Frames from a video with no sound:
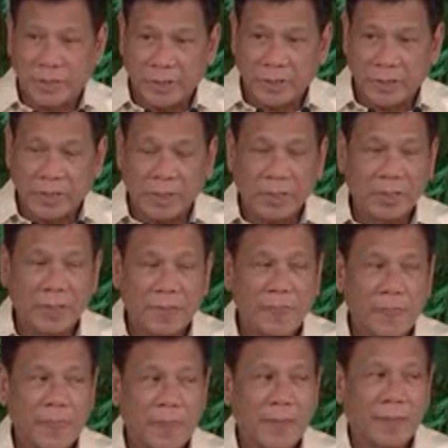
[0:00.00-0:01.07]
society.
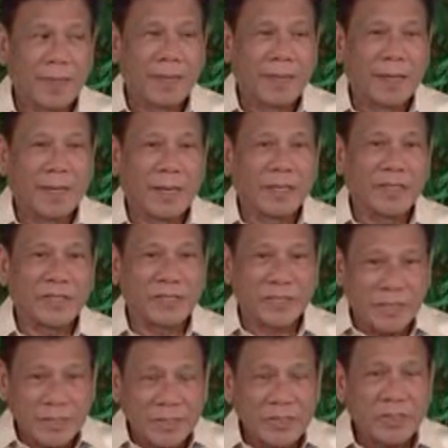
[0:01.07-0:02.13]
I
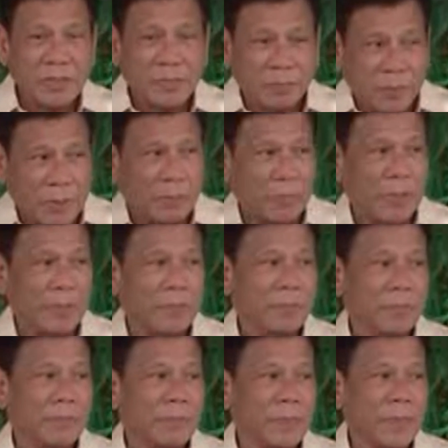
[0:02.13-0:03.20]
sense a problem